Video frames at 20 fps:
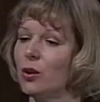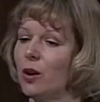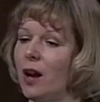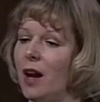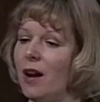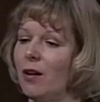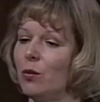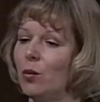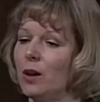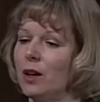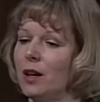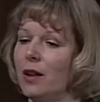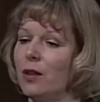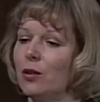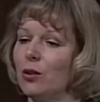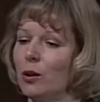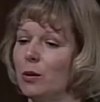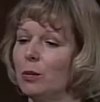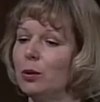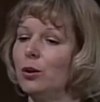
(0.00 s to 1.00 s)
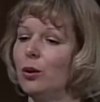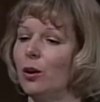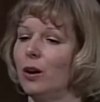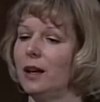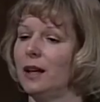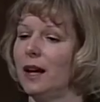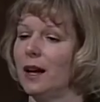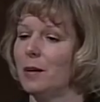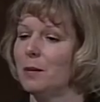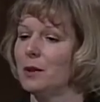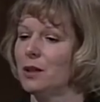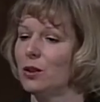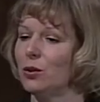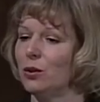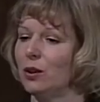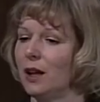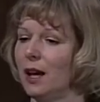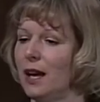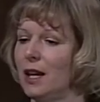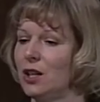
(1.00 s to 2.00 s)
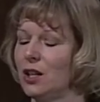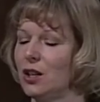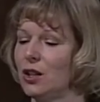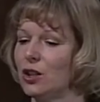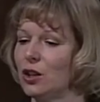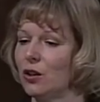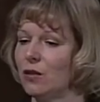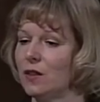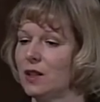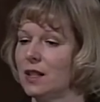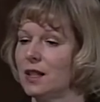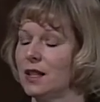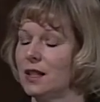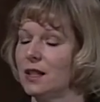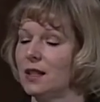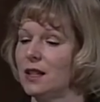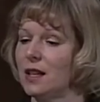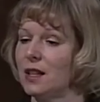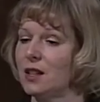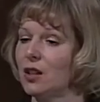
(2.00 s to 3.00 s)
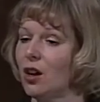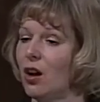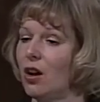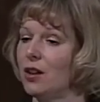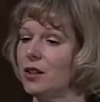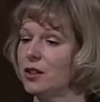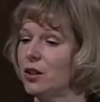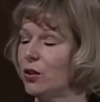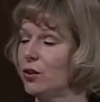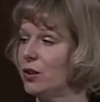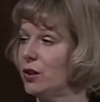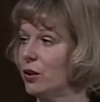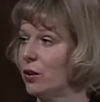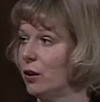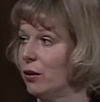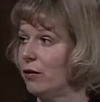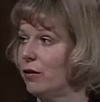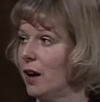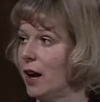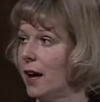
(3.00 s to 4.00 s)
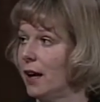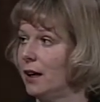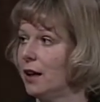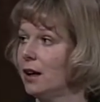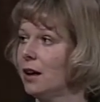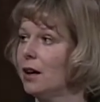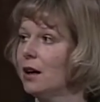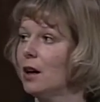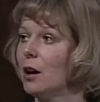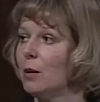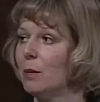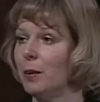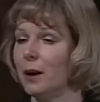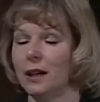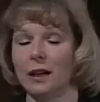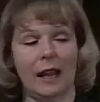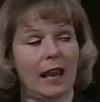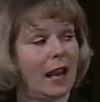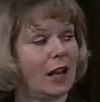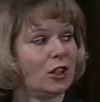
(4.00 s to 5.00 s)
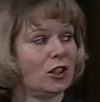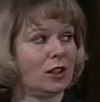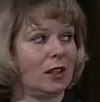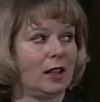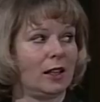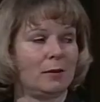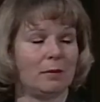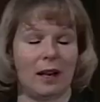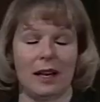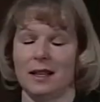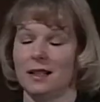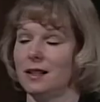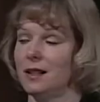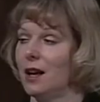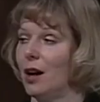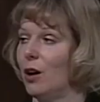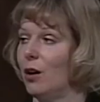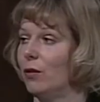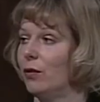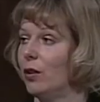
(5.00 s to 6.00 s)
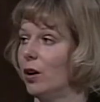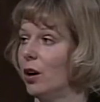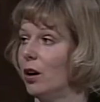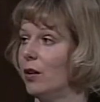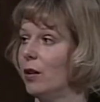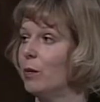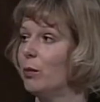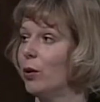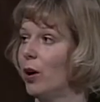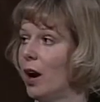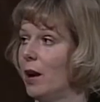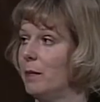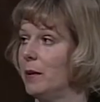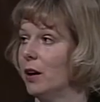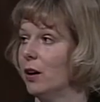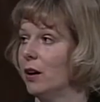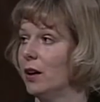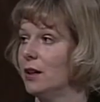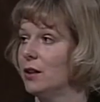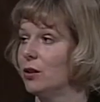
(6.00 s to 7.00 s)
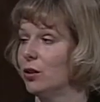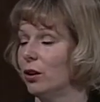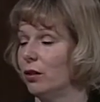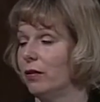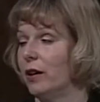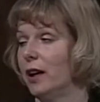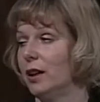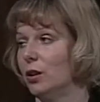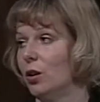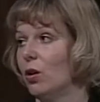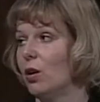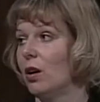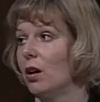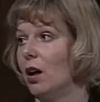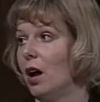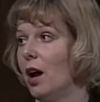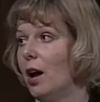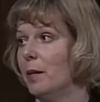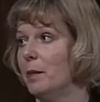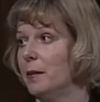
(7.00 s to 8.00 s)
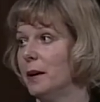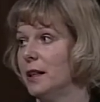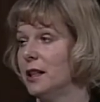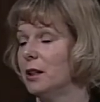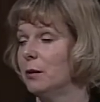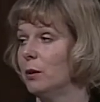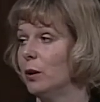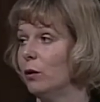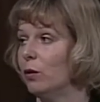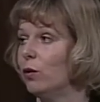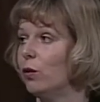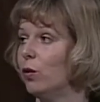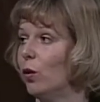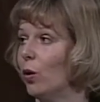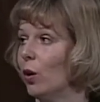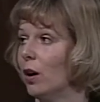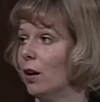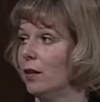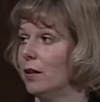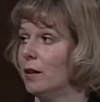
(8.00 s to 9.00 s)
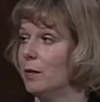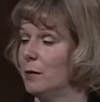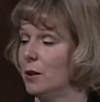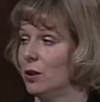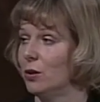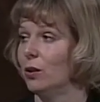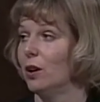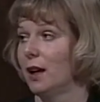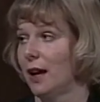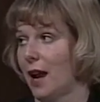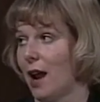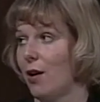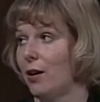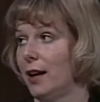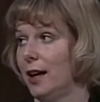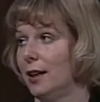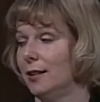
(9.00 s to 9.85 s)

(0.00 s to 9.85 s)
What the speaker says: have one other employee at Missoula Aging Services that's also certified, but Angela and myself are the primary certified local ombudsman for the Missoula County.